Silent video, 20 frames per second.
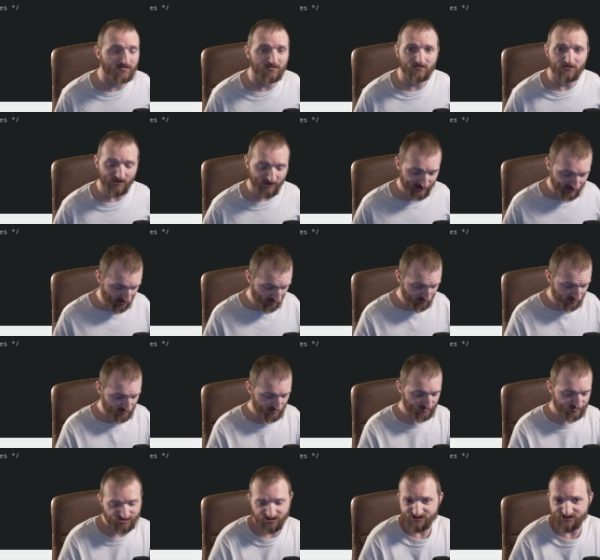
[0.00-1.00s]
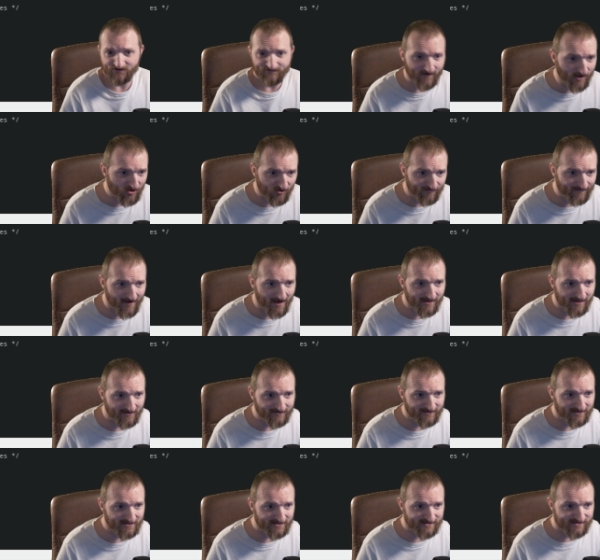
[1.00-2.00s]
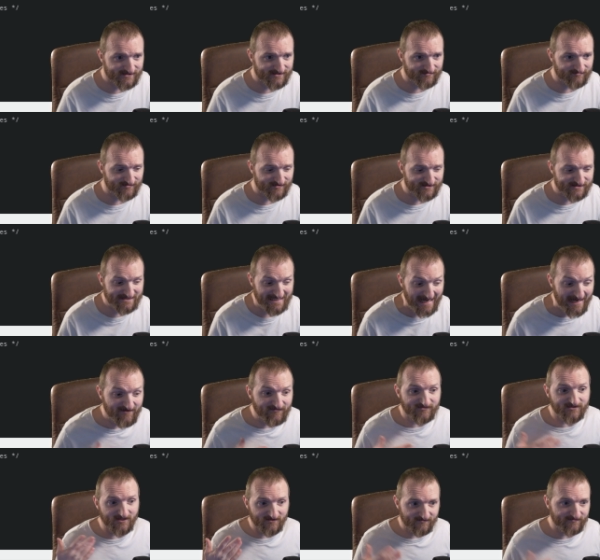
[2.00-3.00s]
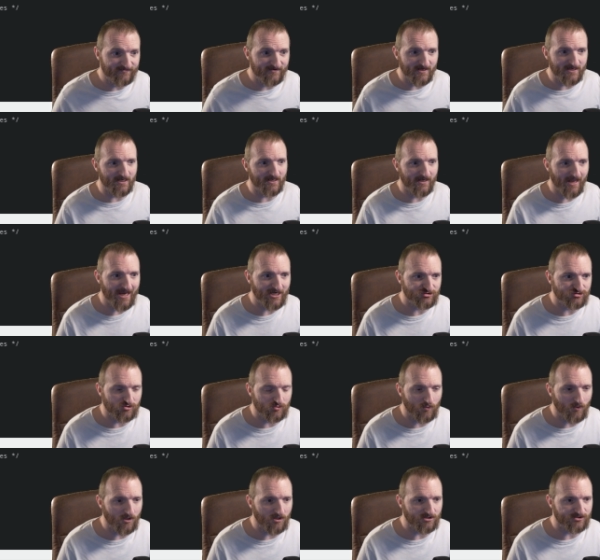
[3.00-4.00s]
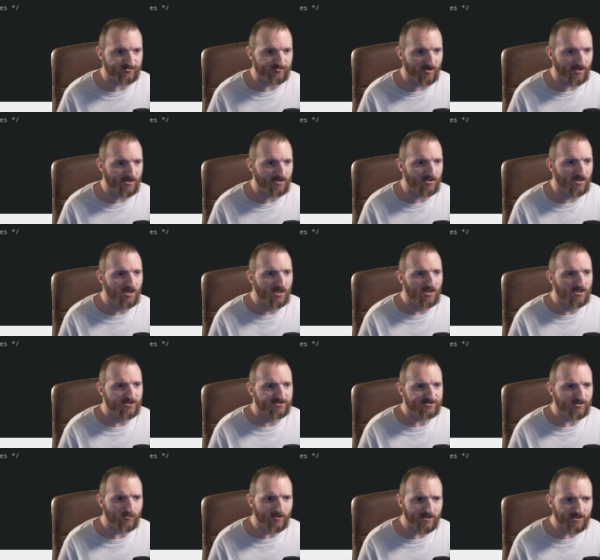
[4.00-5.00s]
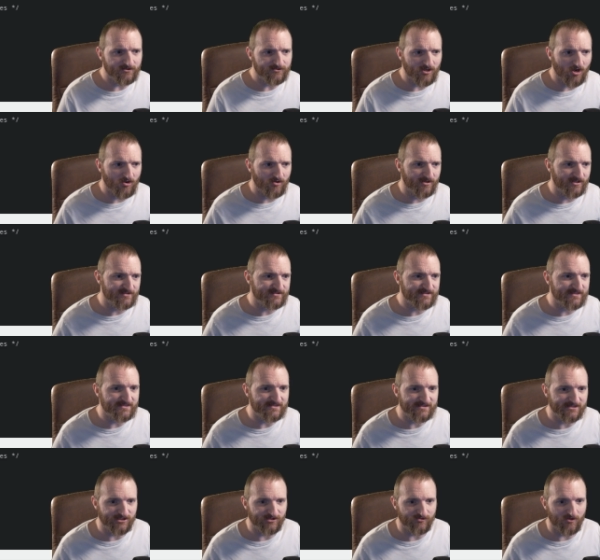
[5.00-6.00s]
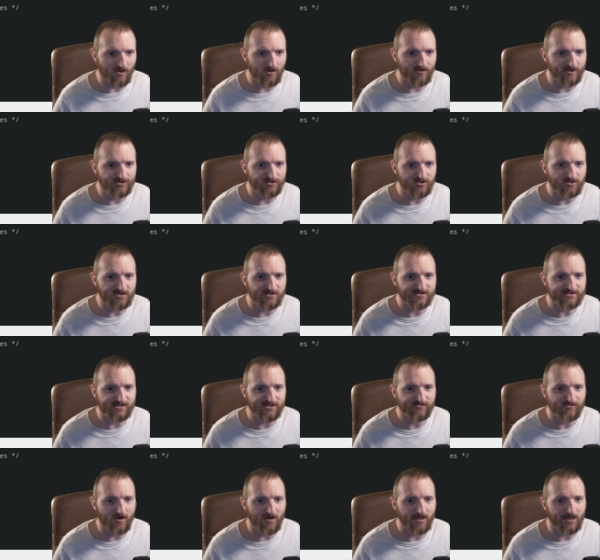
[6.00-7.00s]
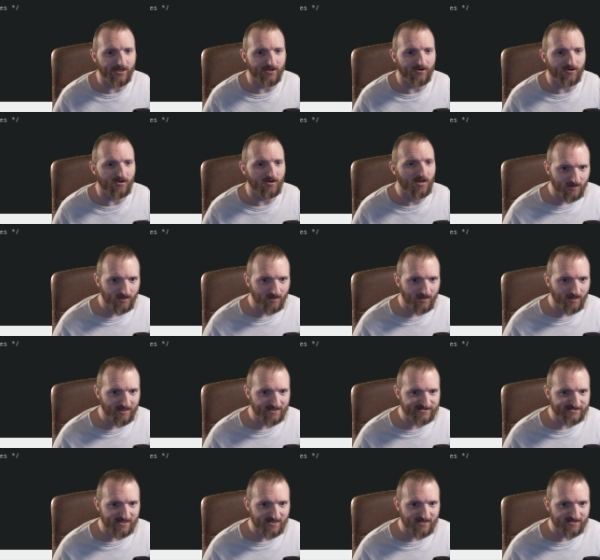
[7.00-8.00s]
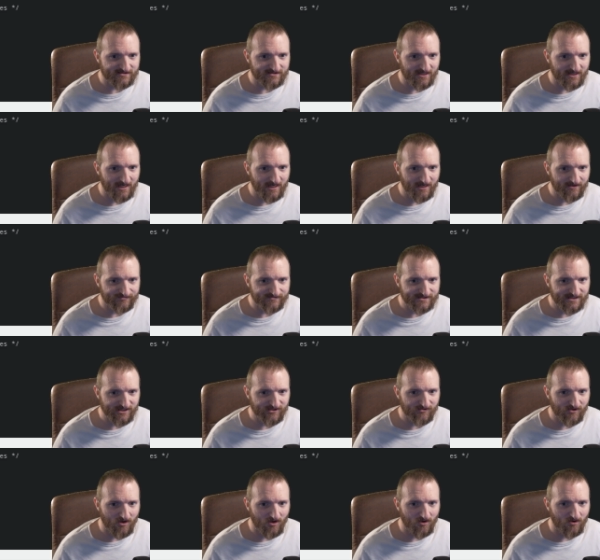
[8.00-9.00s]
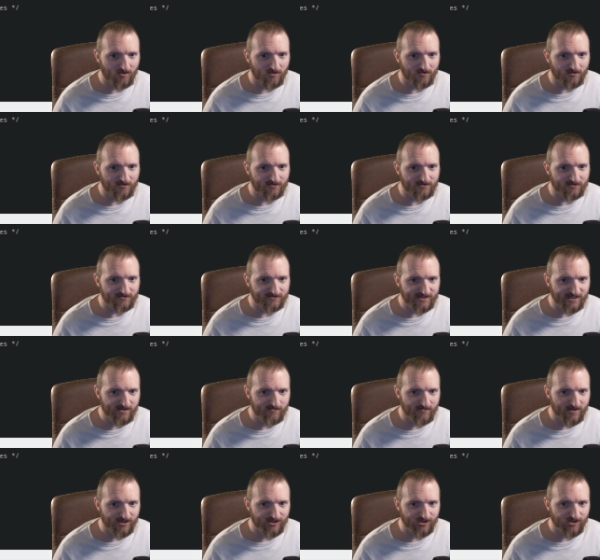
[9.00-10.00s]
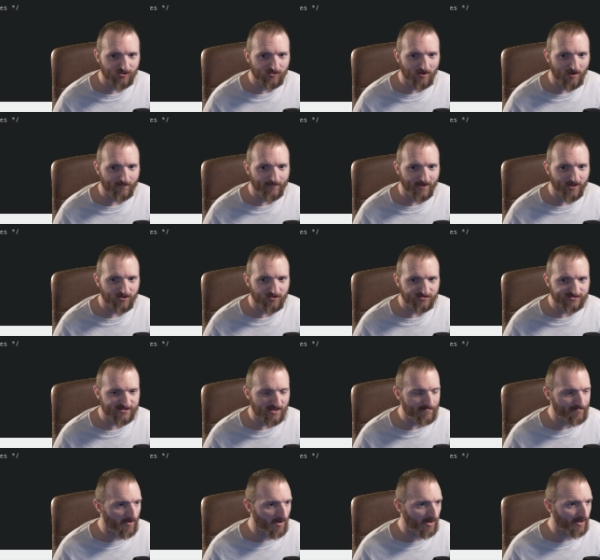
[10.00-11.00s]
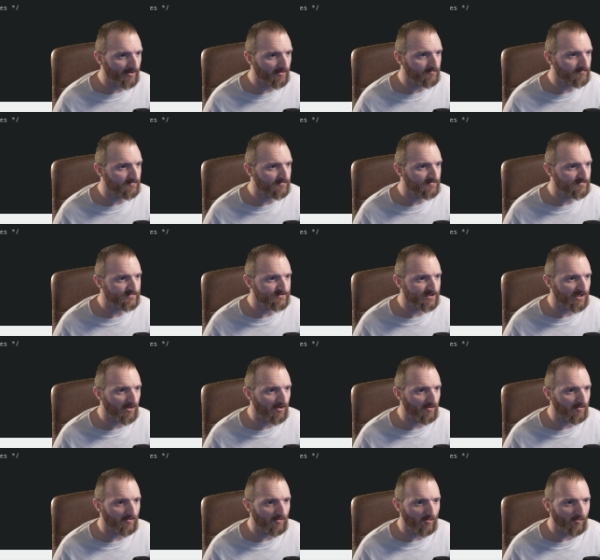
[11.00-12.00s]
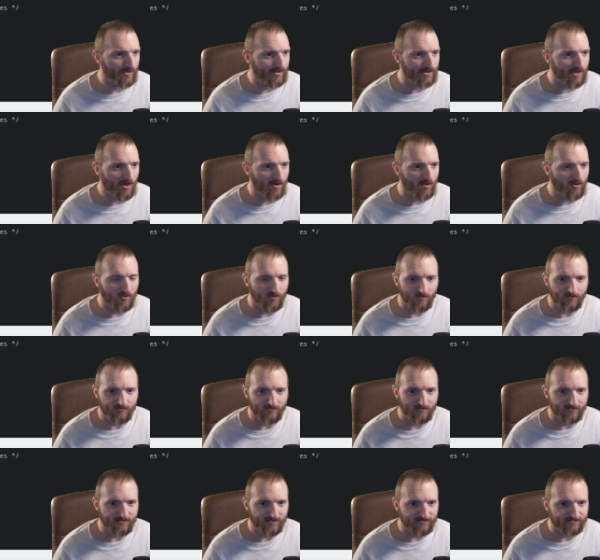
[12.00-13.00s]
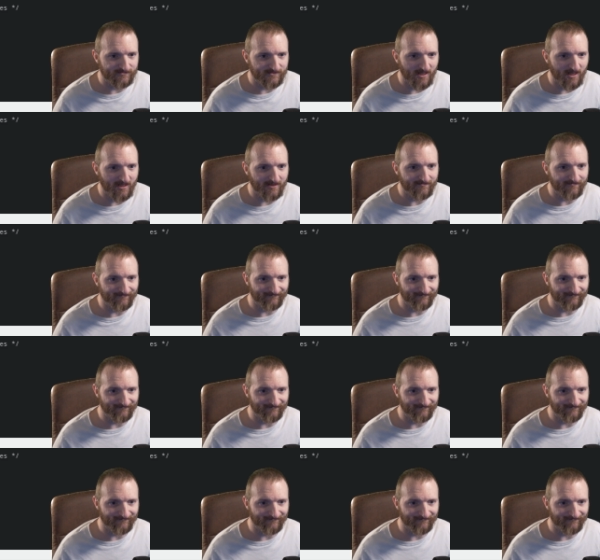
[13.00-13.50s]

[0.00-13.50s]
you know, just to verify that this save config actually works, right? So we can turn this to zero and you can see right here, it says if zero, the menu appears at bottom. So we know that